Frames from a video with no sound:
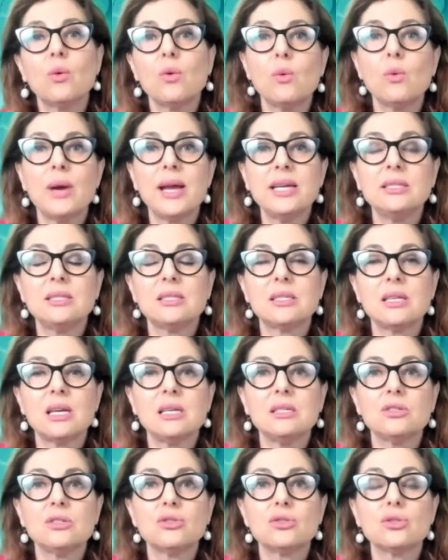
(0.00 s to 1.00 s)
always
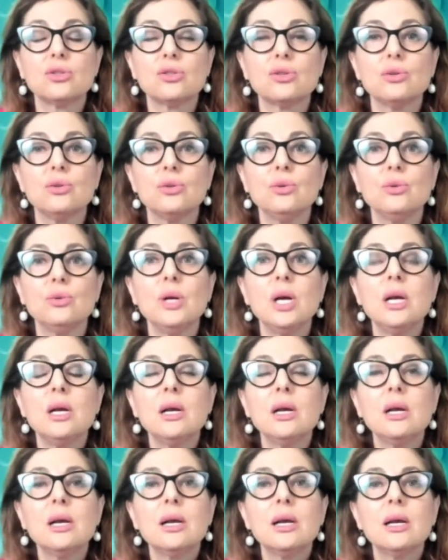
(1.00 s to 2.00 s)
is to
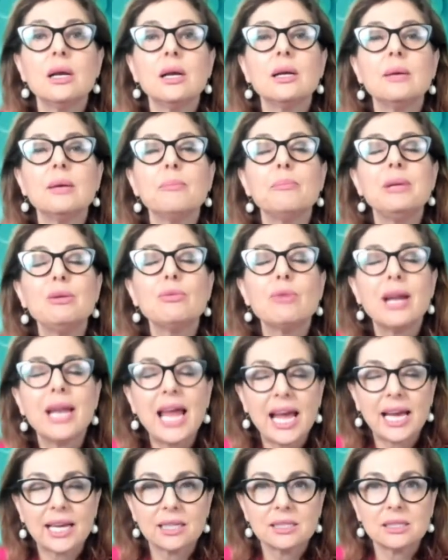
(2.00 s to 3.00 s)
be
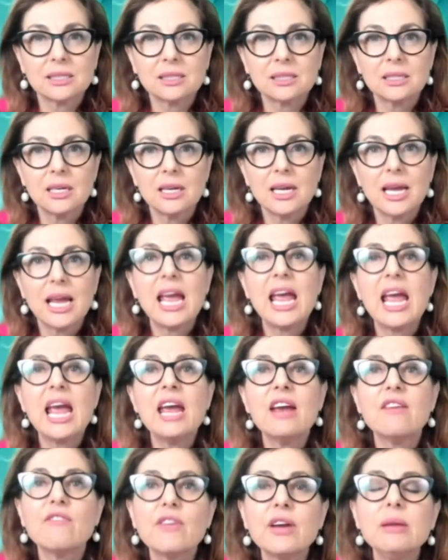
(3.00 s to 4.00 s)
relaxed.
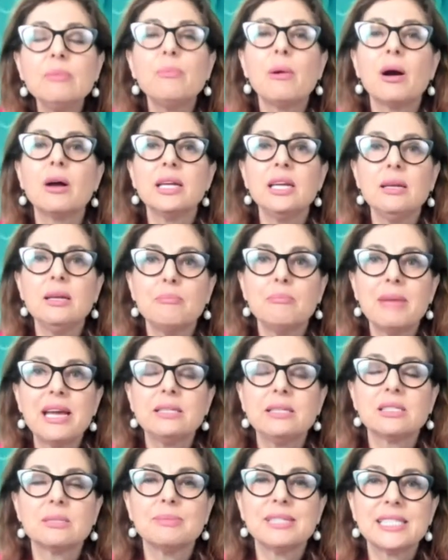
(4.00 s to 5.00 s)
Everybody
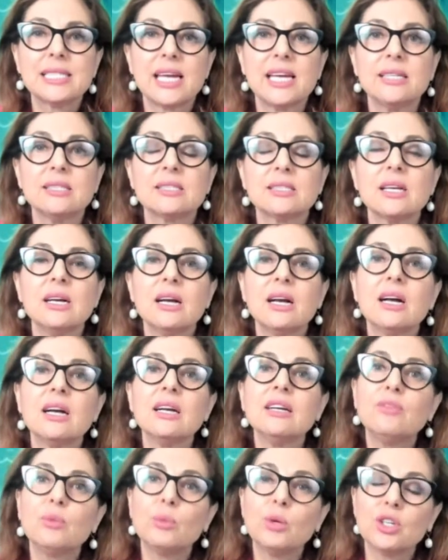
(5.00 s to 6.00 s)
makes mistakes.
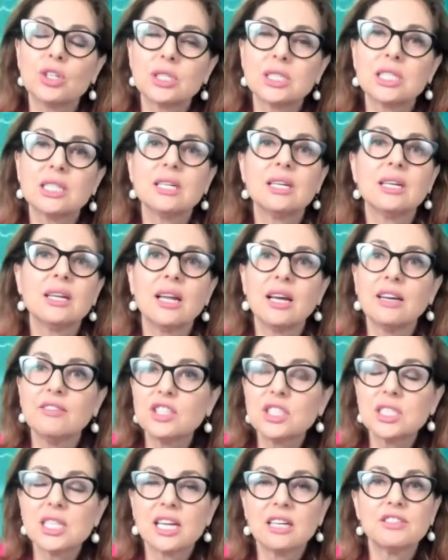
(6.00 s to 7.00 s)
I've worked live
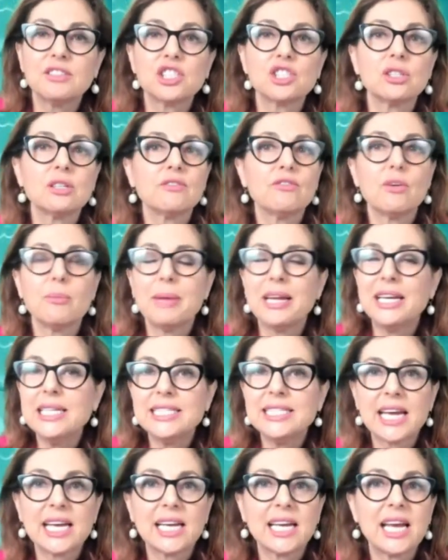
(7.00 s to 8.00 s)
on television for many
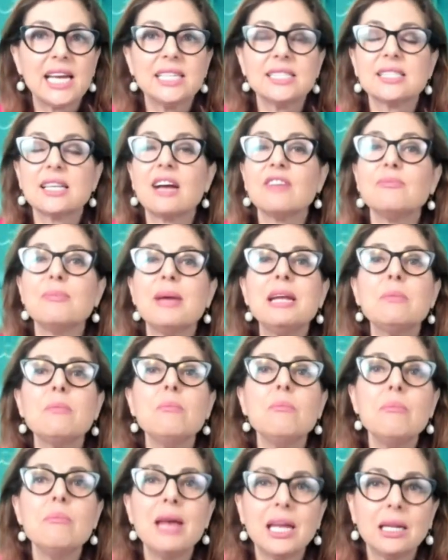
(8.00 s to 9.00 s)
decades. I've made
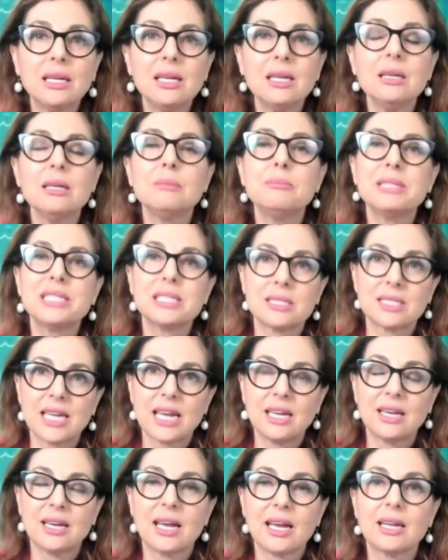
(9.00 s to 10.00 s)
many a
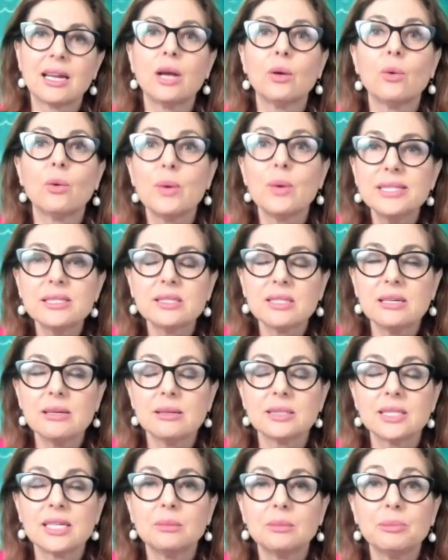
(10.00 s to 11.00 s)
mistake. And I always
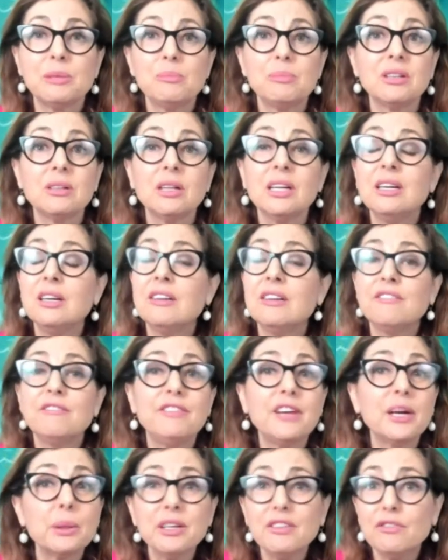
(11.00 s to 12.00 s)
tell people,
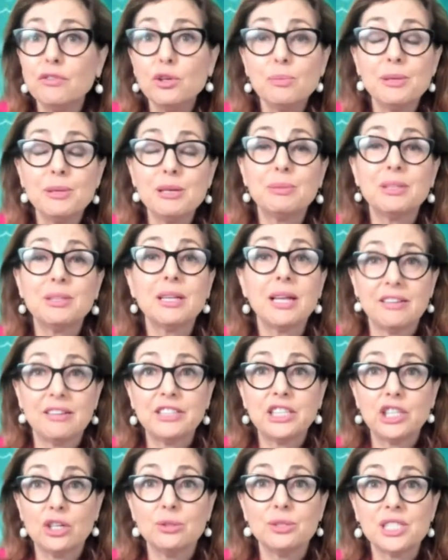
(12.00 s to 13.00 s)
very few people
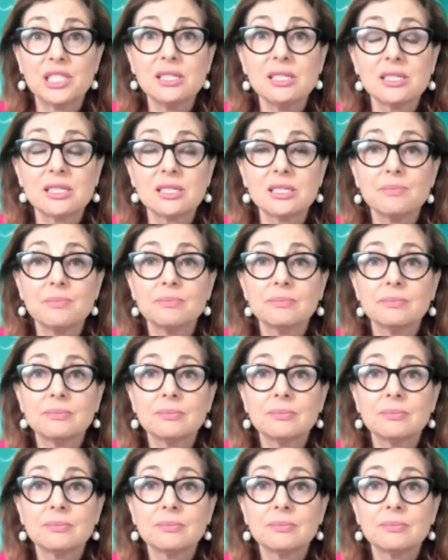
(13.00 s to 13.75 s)
ever notice,